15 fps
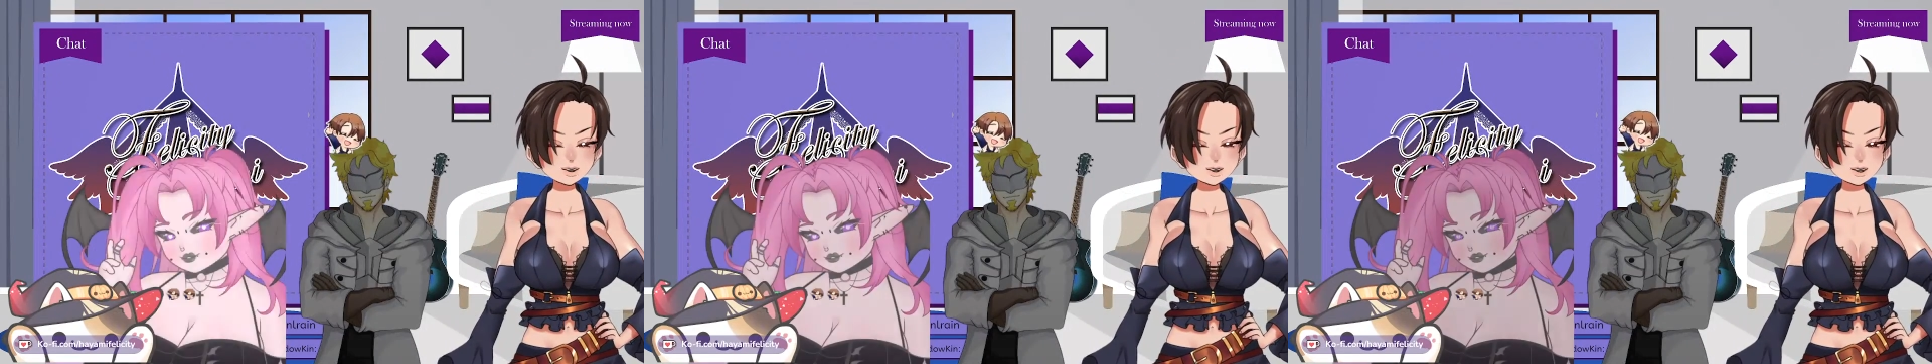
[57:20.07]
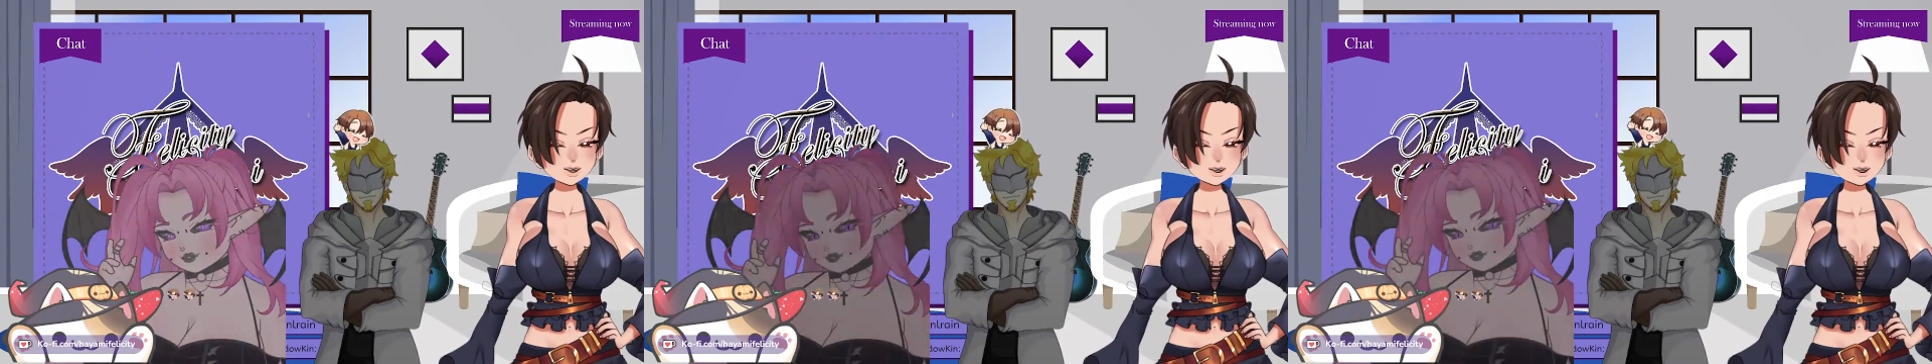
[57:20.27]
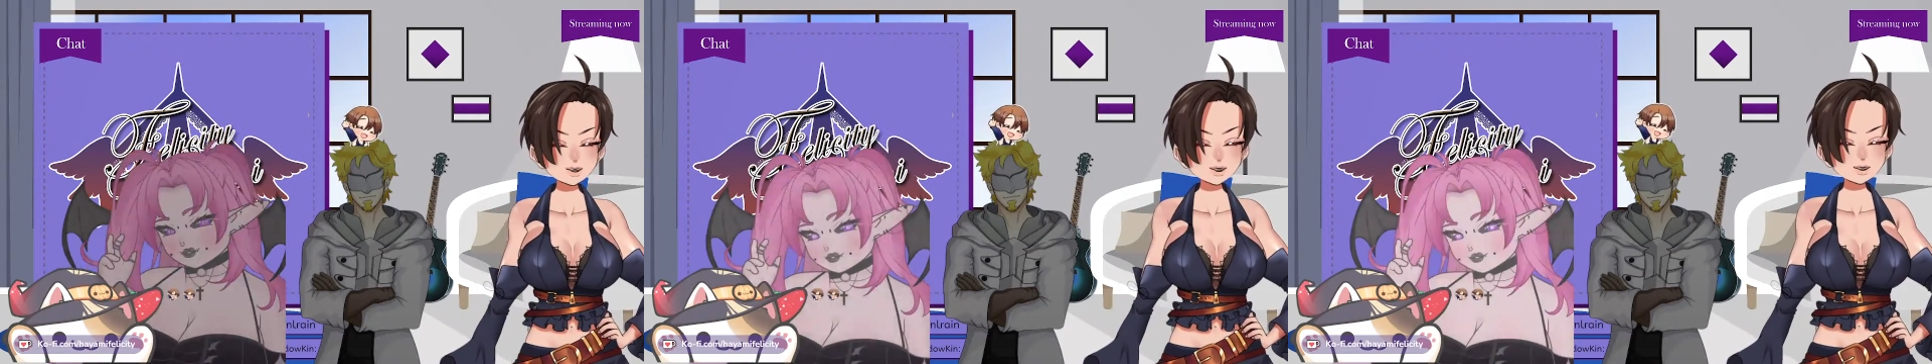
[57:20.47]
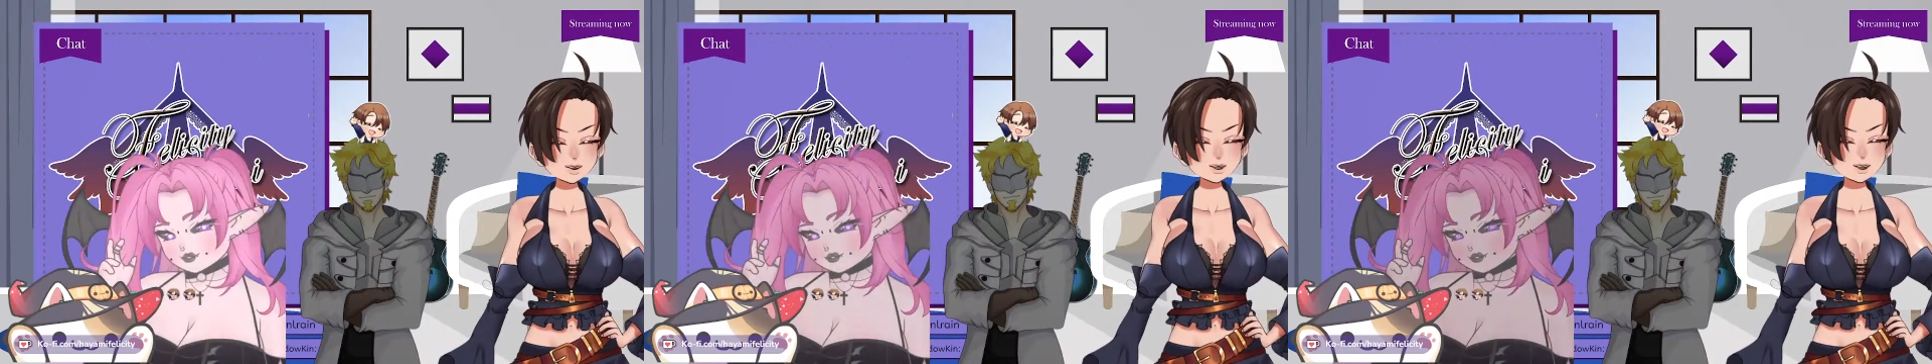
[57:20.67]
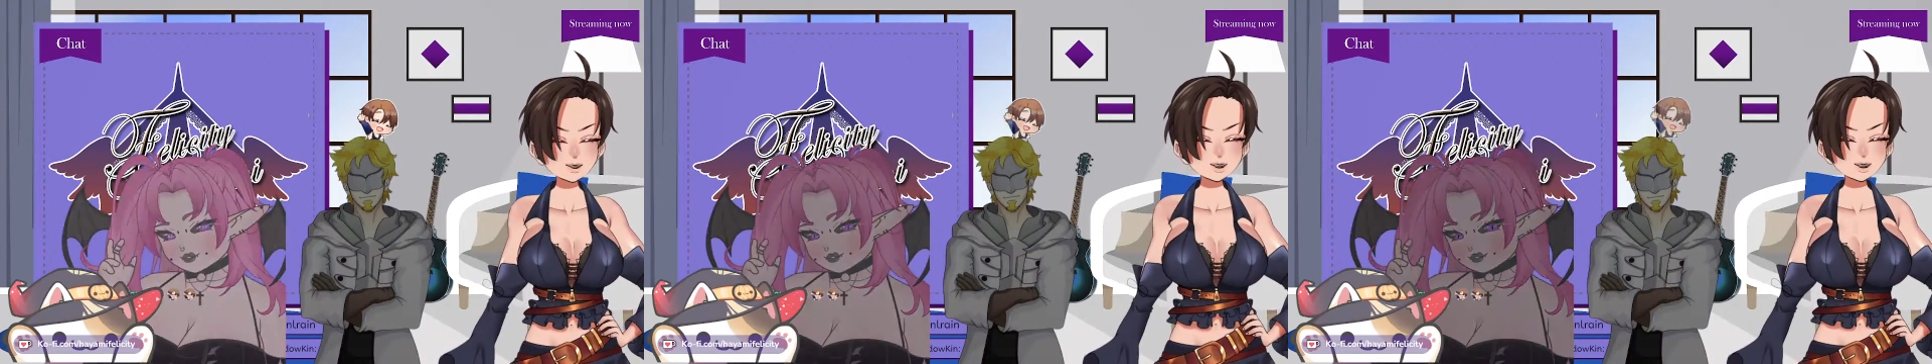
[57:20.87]
Arigatou
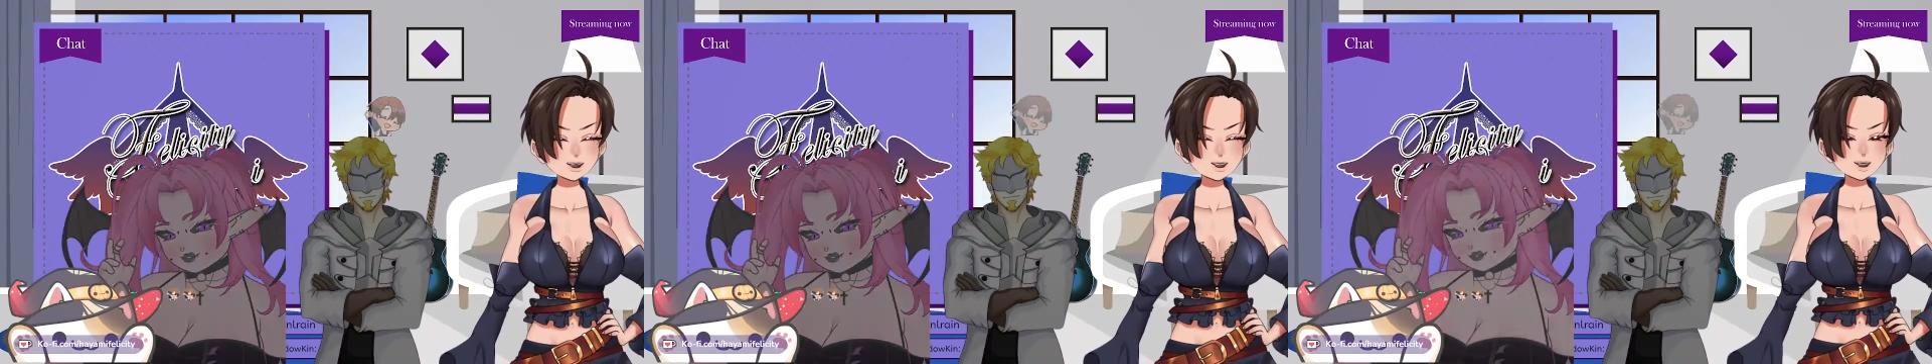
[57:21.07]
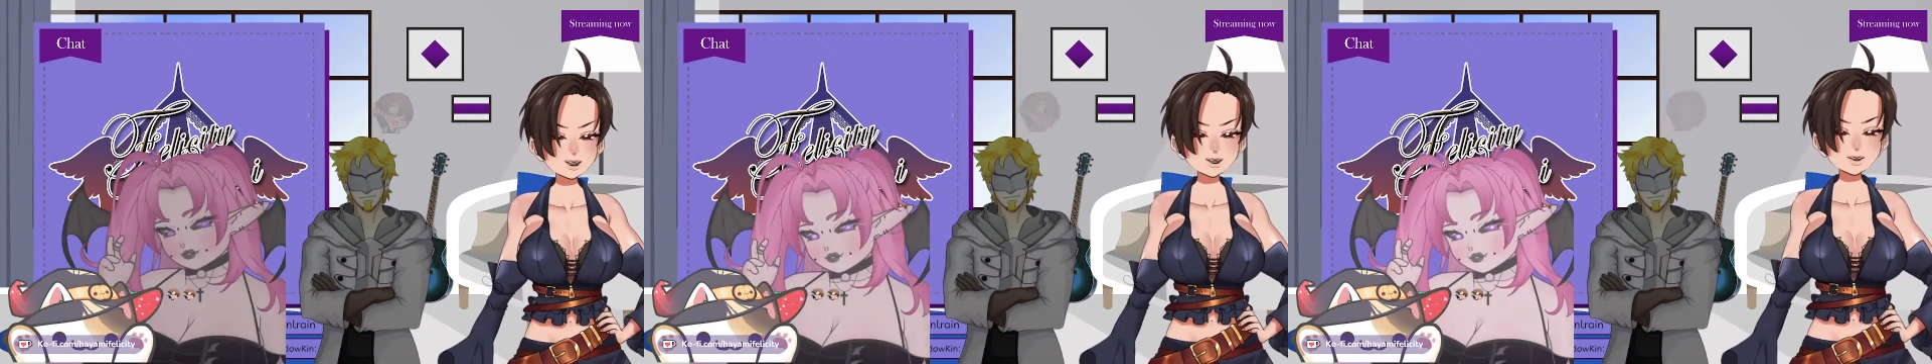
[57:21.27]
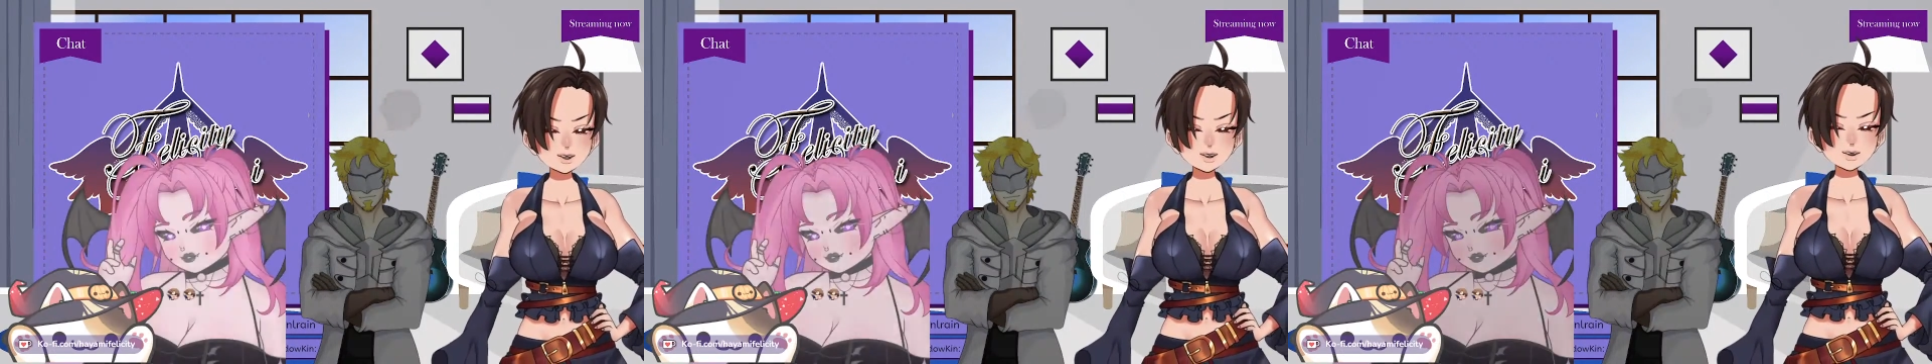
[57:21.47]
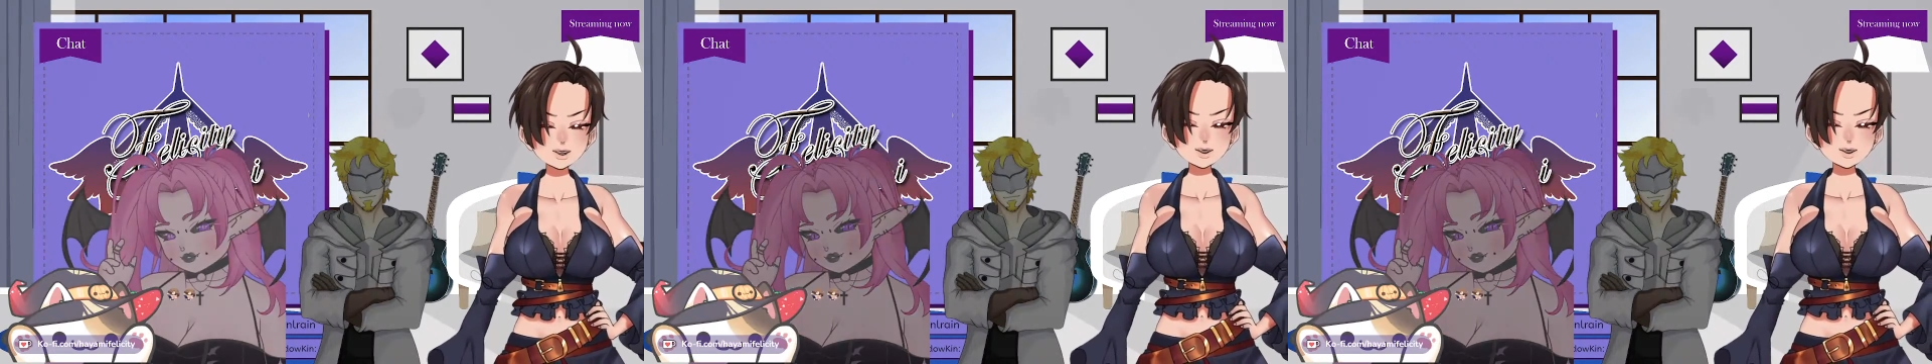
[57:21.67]
gozaimashita, thank you very much for